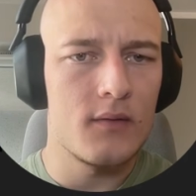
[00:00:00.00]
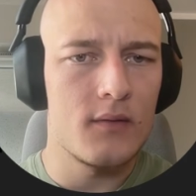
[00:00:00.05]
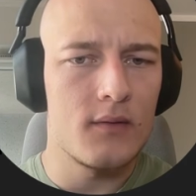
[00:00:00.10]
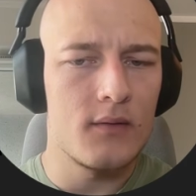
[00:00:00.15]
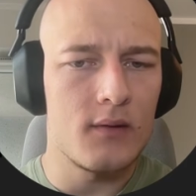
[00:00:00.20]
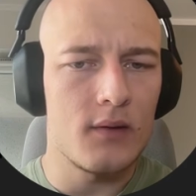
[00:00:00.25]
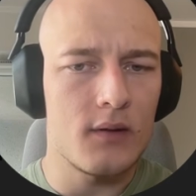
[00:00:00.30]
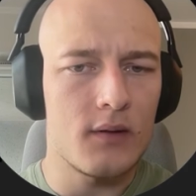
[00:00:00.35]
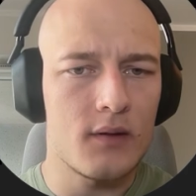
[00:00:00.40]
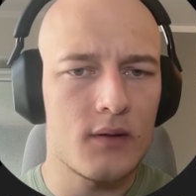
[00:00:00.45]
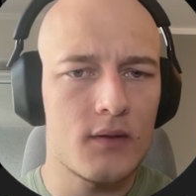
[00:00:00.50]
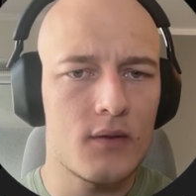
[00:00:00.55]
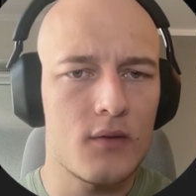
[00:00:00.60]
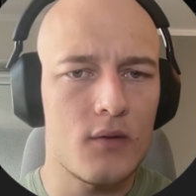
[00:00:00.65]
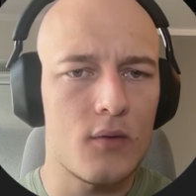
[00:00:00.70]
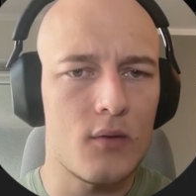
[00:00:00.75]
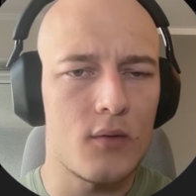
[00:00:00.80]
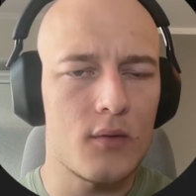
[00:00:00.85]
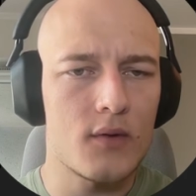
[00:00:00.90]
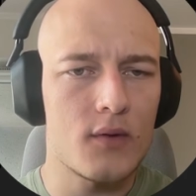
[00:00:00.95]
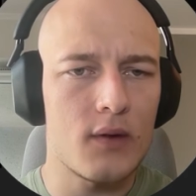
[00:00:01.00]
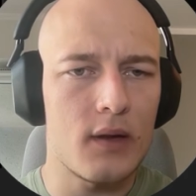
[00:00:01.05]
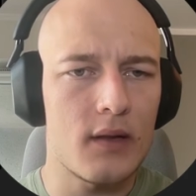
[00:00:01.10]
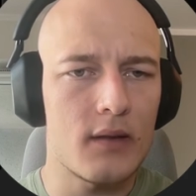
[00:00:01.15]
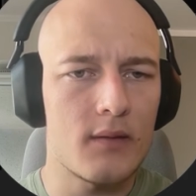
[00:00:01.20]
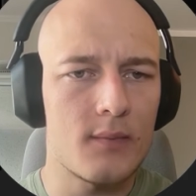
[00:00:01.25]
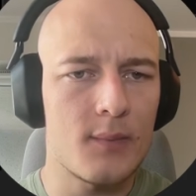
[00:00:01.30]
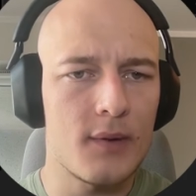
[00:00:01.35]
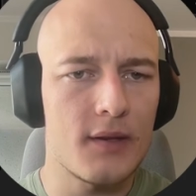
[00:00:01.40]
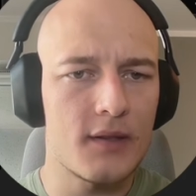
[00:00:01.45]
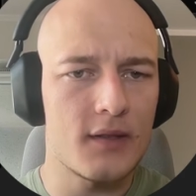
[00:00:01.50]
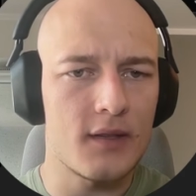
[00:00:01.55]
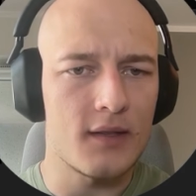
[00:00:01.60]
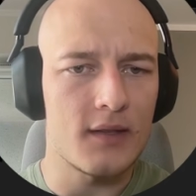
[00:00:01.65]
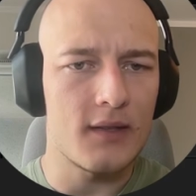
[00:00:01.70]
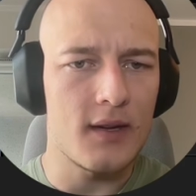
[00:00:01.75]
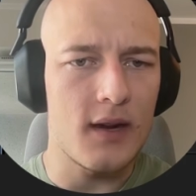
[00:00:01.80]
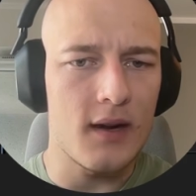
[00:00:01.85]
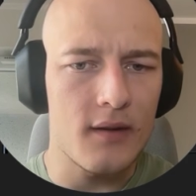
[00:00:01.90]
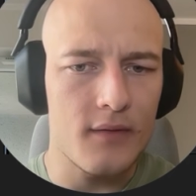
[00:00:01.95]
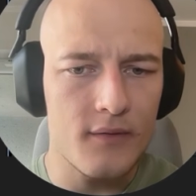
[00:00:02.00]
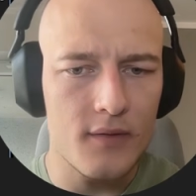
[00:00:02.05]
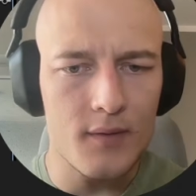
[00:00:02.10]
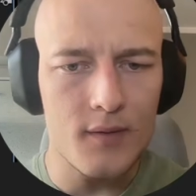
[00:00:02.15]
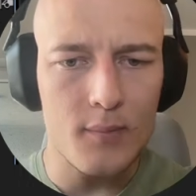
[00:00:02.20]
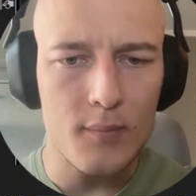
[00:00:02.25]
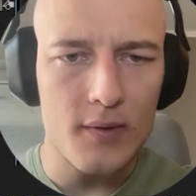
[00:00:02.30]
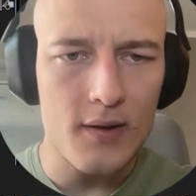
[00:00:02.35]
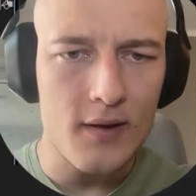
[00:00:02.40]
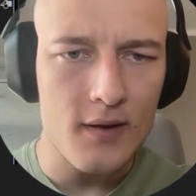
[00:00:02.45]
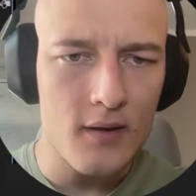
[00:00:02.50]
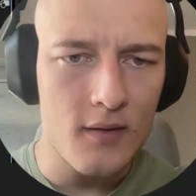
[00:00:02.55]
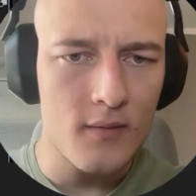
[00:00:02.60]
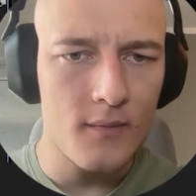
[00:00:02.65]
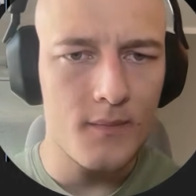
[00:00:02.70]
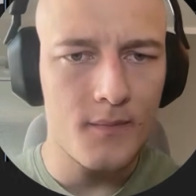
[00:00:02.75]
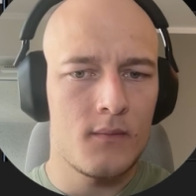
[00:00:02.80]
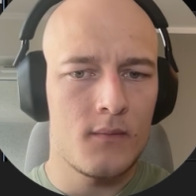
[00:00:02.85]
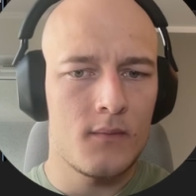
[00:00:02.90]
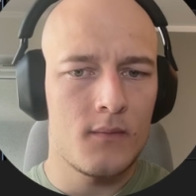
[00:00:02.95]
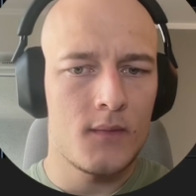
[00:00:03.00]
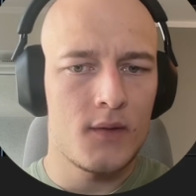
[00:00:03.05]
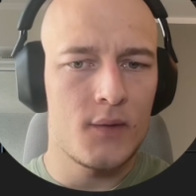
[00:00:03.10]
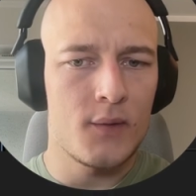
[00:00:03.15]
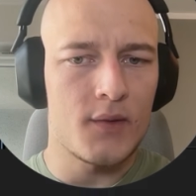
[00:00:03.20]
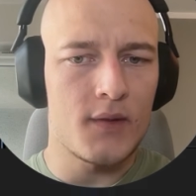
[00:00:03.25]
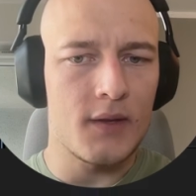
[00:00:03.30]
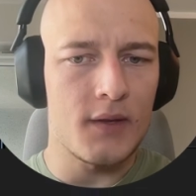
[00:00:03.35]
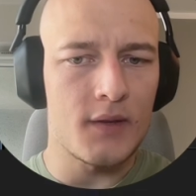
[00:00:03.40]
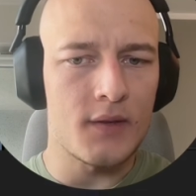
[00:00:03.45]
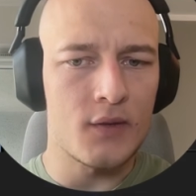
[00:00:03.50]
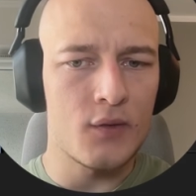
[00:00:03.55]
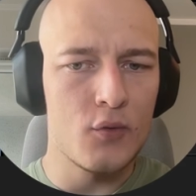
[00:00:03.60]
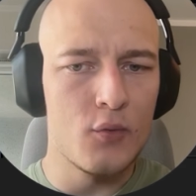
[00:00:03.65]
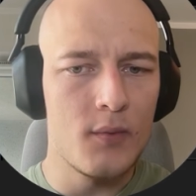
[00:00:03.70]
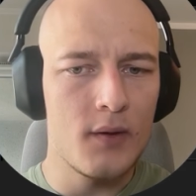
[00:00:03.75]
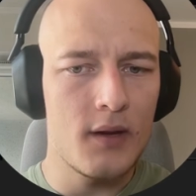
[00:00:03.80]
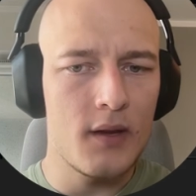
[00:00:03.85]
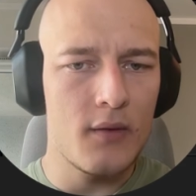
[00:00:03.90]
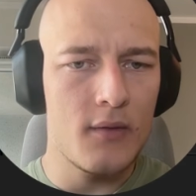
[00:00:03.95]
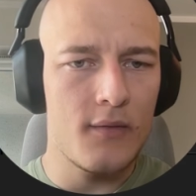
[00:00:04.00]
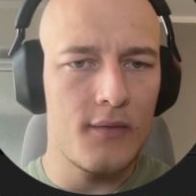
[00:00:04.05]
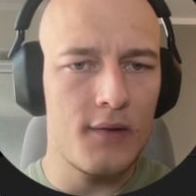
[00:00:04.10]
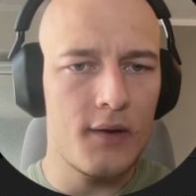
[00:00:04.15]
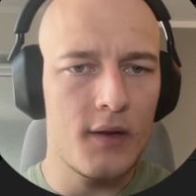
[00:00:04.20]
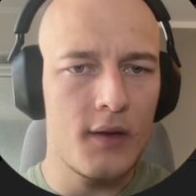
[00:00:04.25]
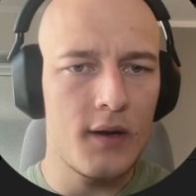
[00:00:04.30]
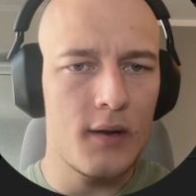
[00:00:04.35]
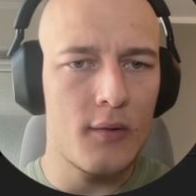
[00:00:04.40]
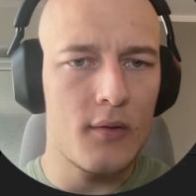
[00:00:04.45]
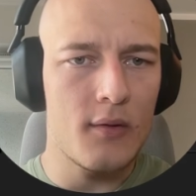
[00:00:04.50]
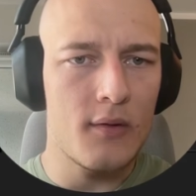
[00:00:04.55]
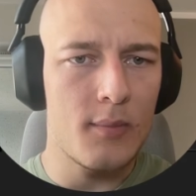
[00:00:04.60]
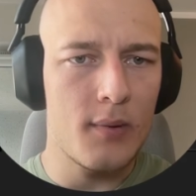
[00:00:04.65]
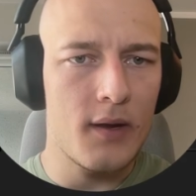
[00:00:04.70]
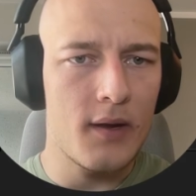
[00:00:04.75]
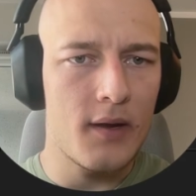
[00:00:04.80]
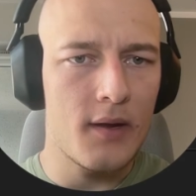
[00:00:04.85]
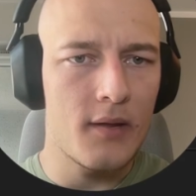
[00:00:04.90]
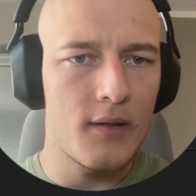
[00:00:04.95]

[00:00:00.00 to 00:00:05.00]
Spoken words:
like so. So it's basically starting from the planet. So it's like zooming out, flying out of the planet,